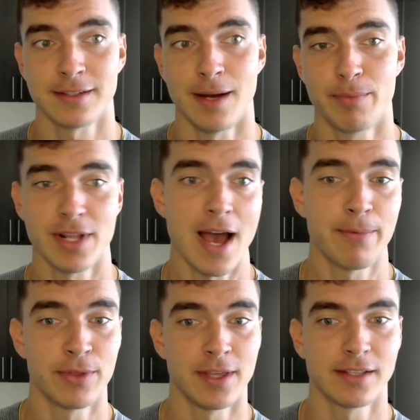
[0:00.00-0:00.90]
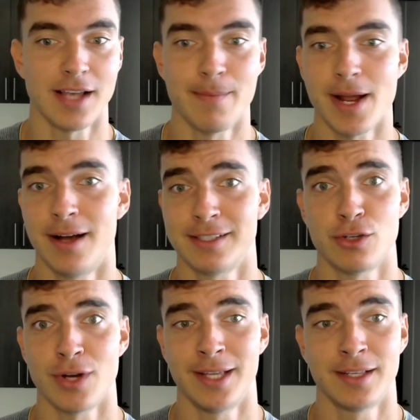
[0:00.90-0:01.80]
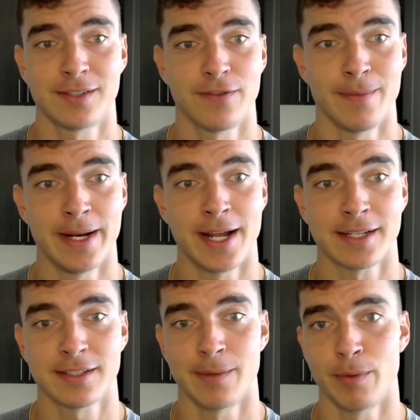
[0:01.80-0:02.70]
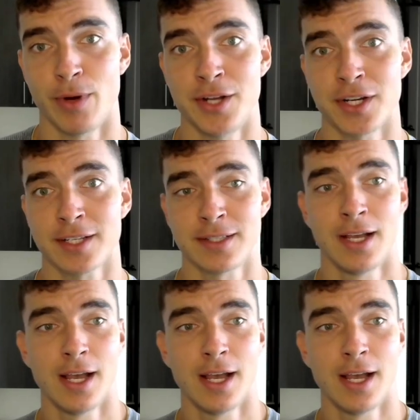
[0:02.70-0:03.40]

I'm pretty happy with this. I might honestly try this for my next couple projects.